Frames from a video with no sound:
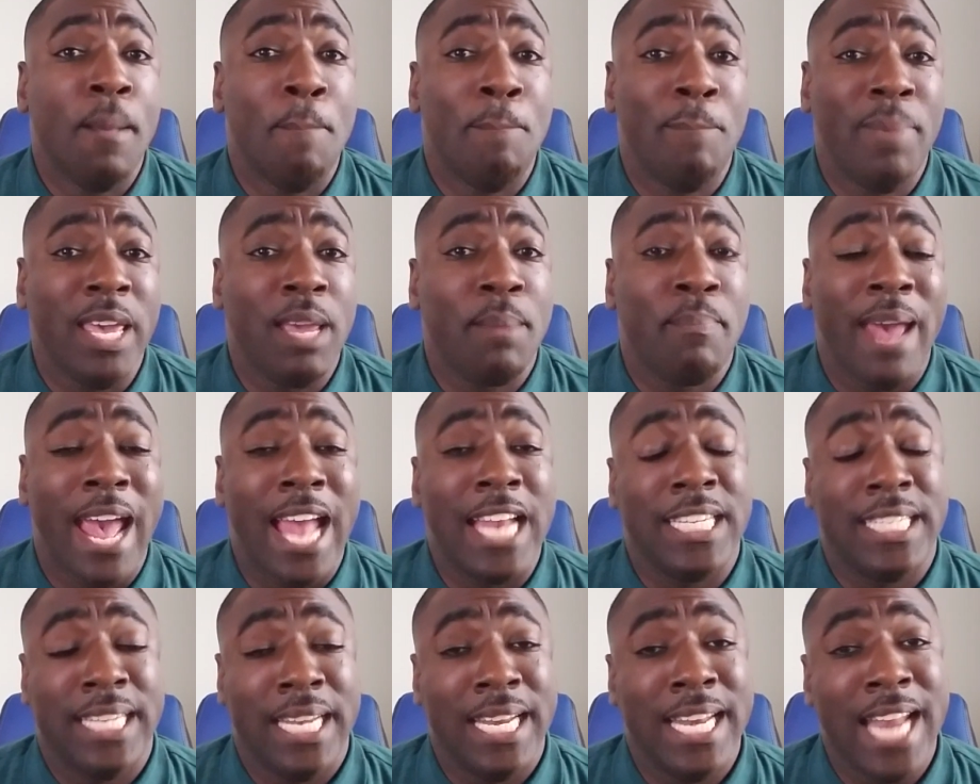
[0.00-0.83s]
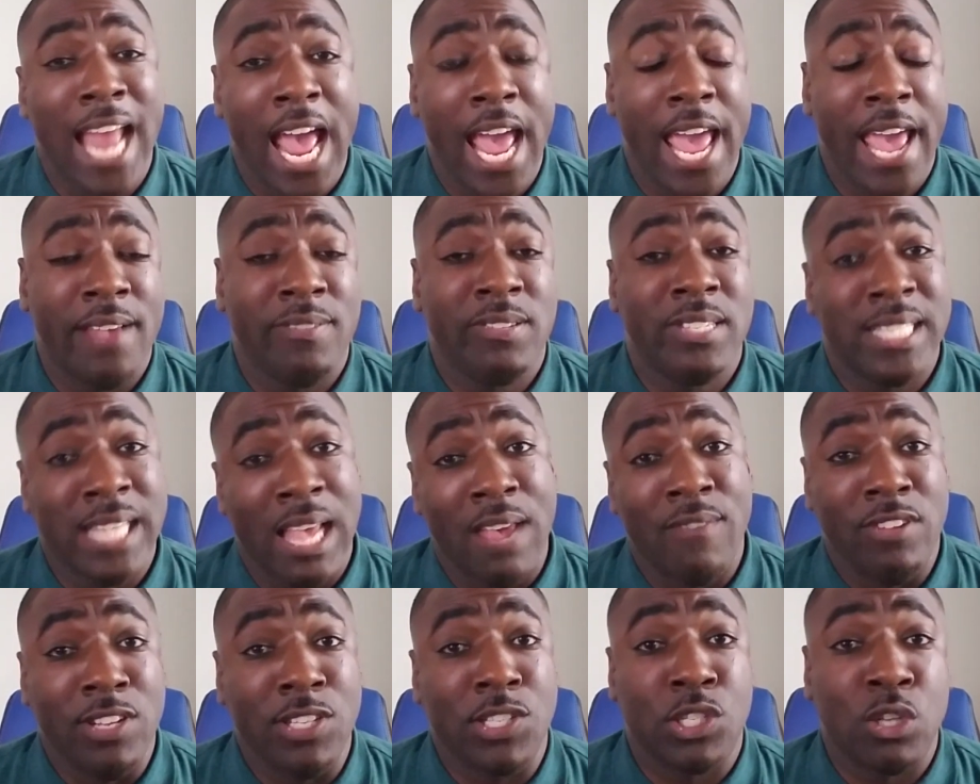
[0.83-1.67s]
Big Batch did not have
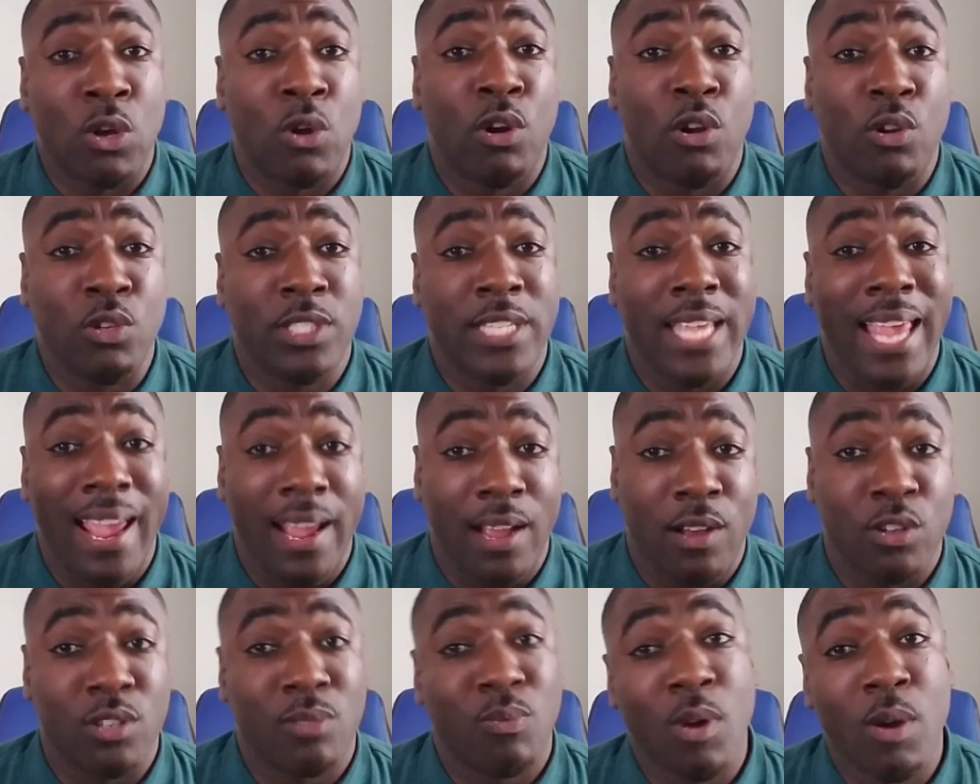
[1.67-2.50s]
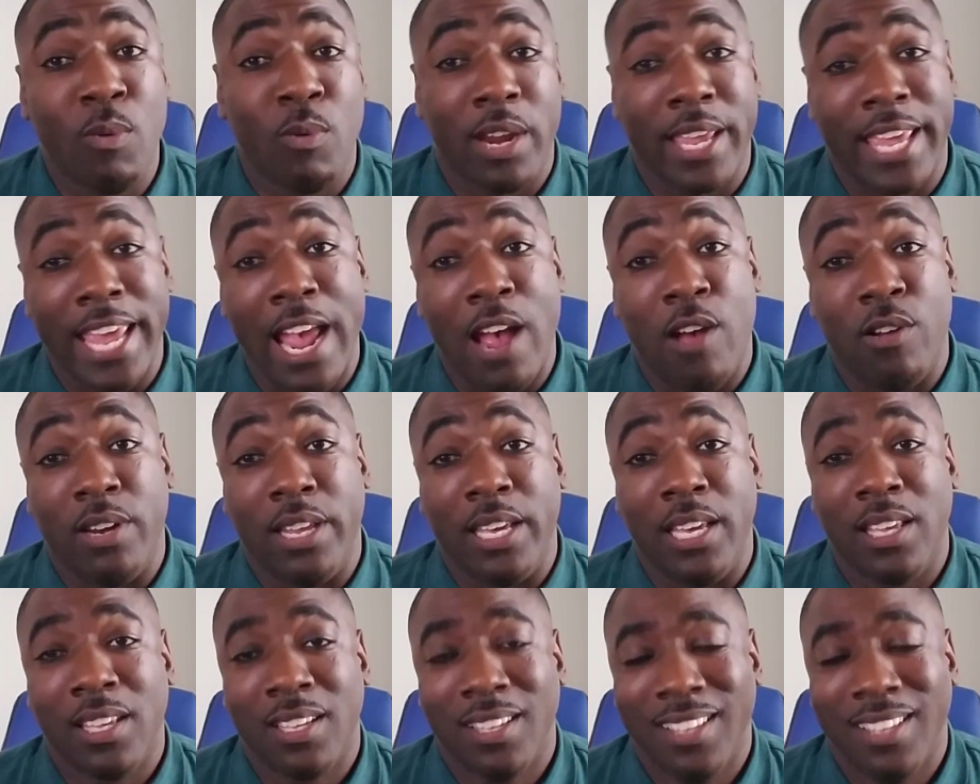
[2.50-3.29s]
7 solo tackles. We were counting.